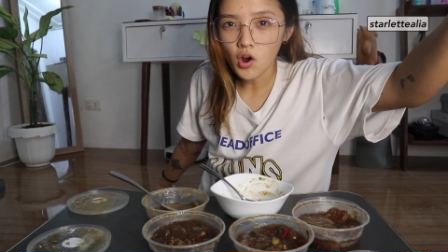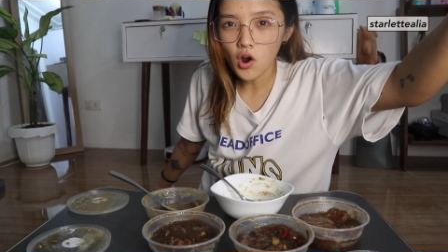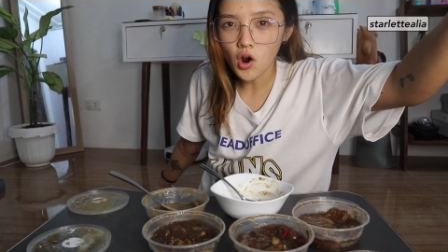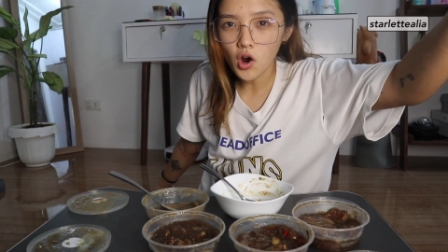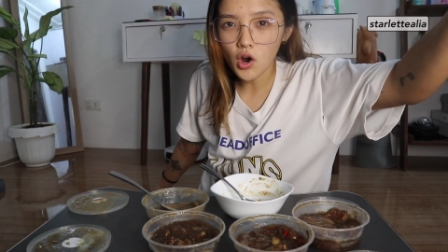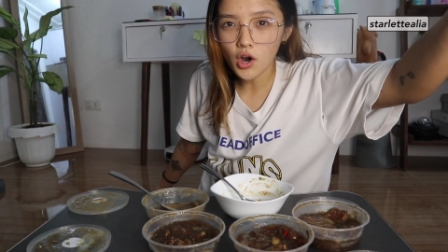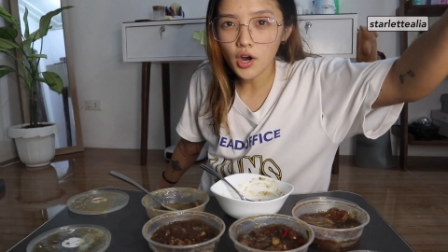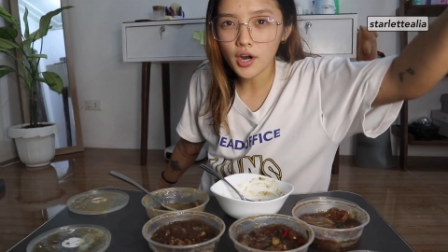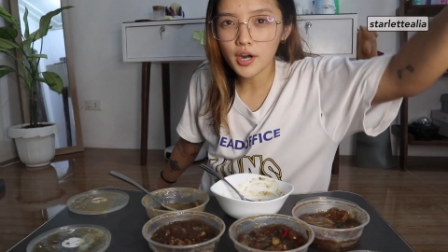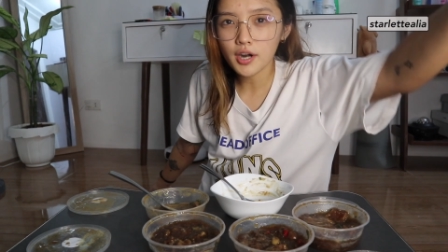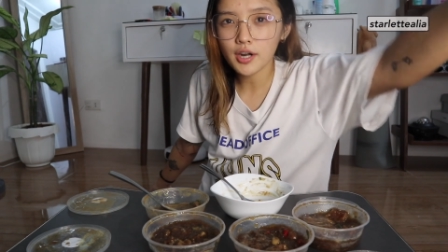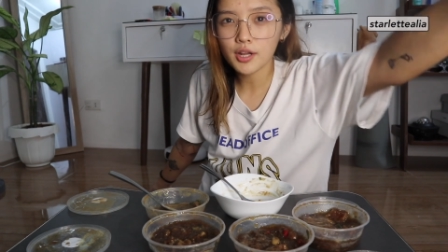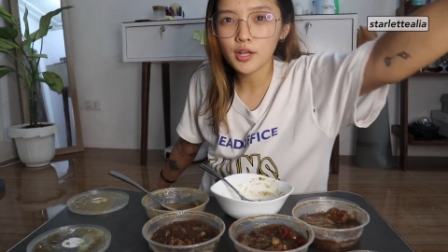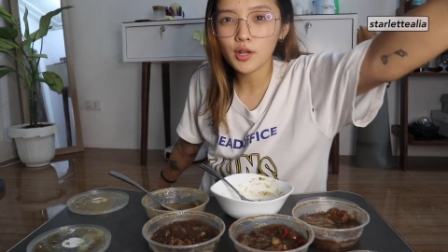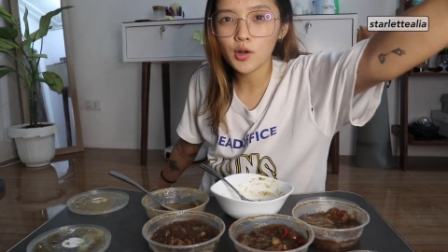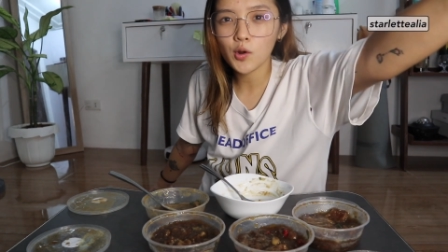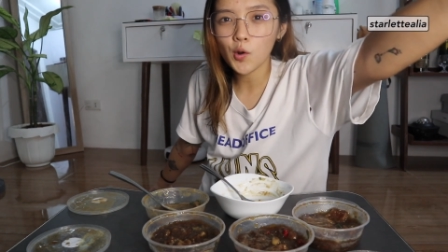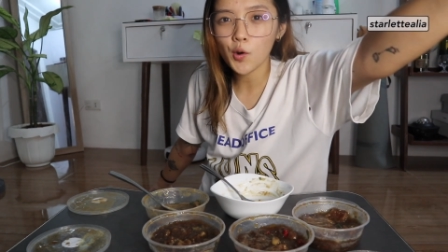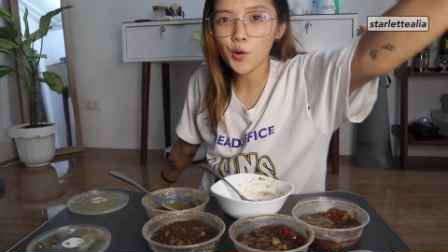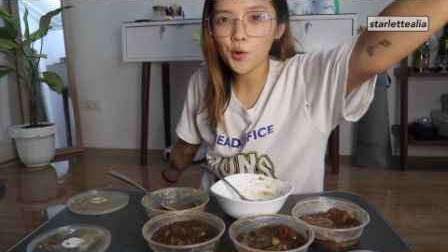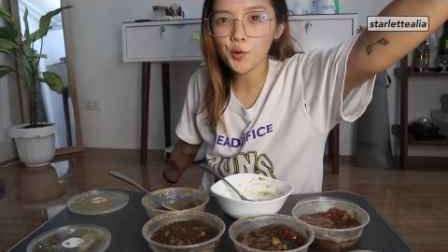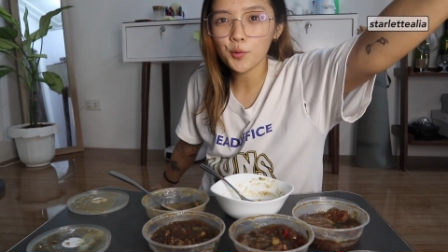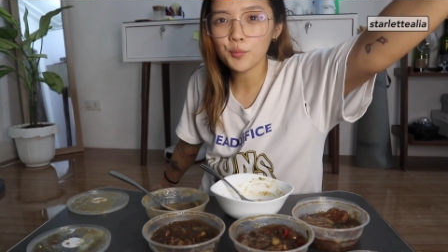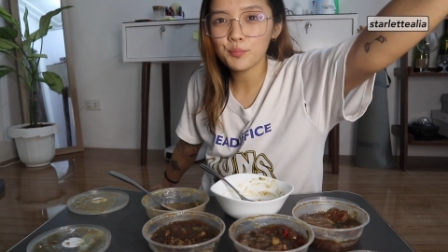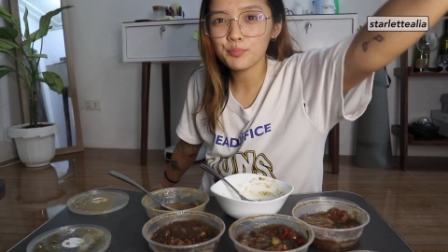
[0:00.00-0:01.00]
our, you
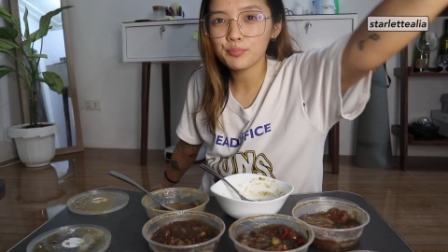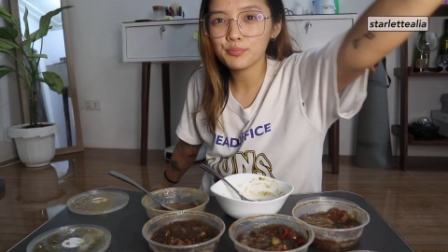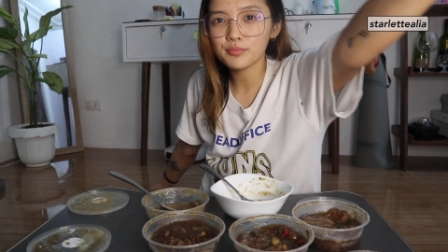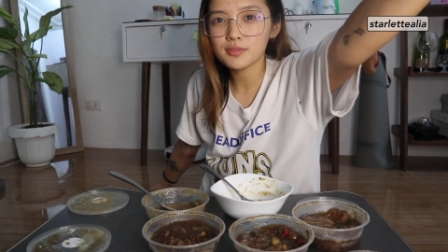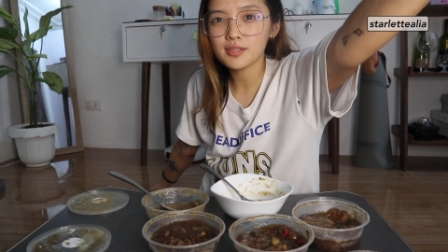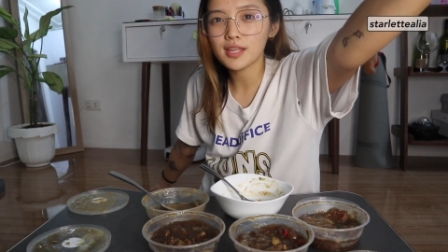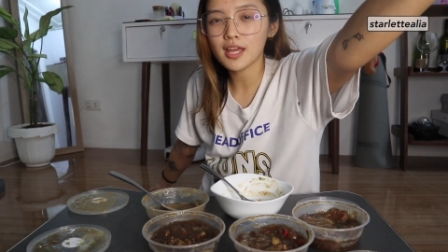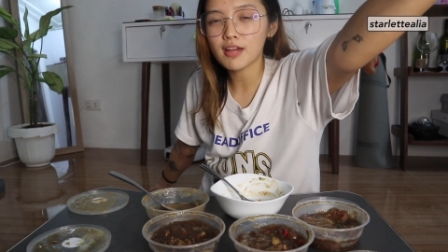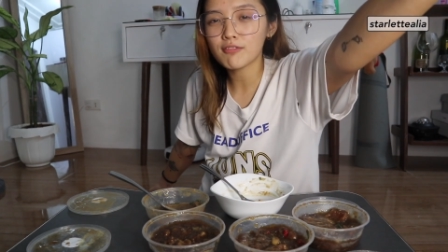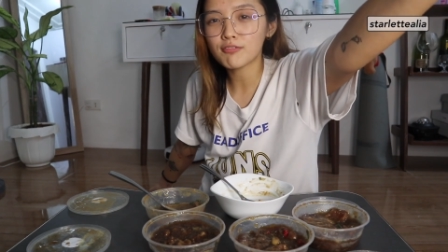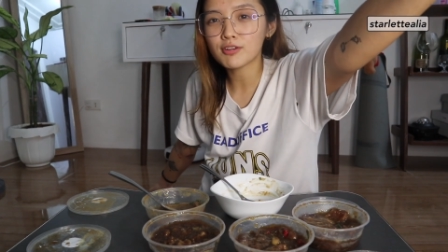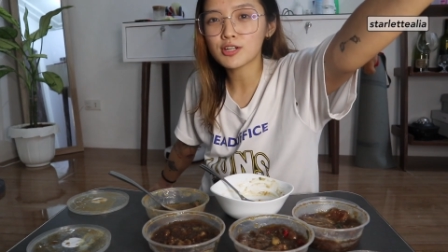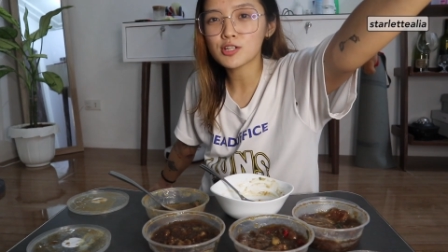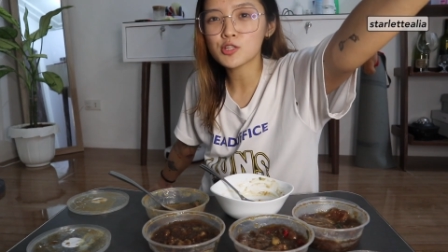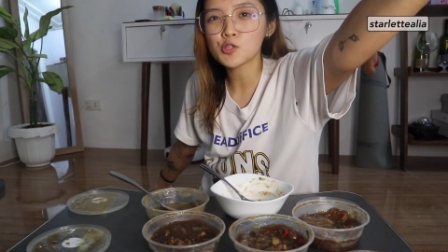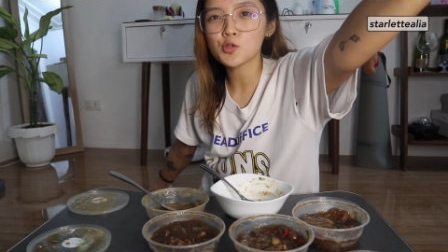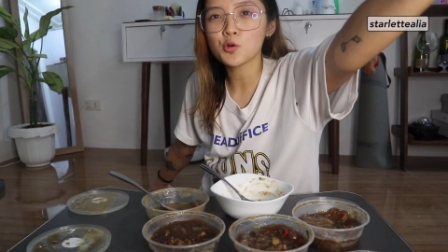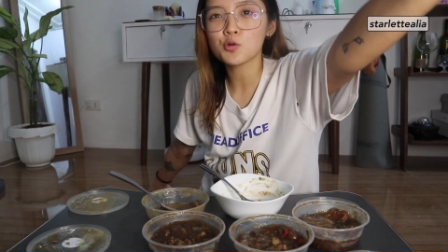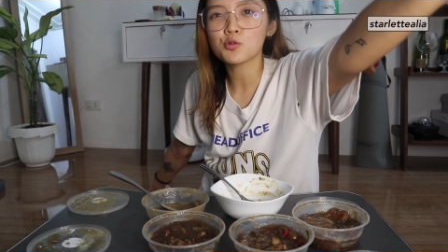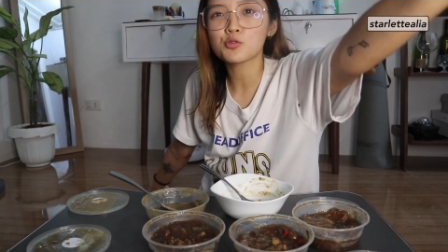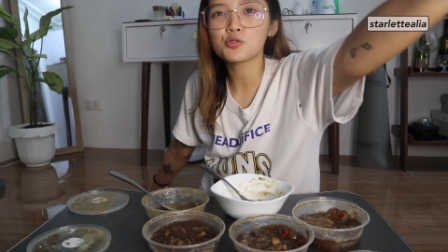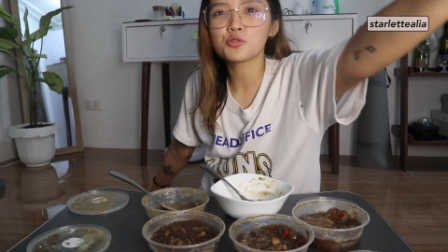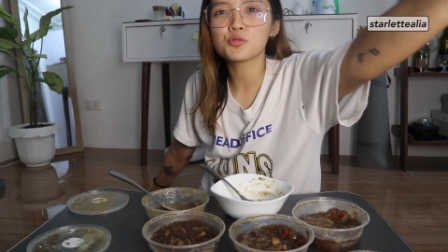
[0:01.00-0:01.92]
know, ever so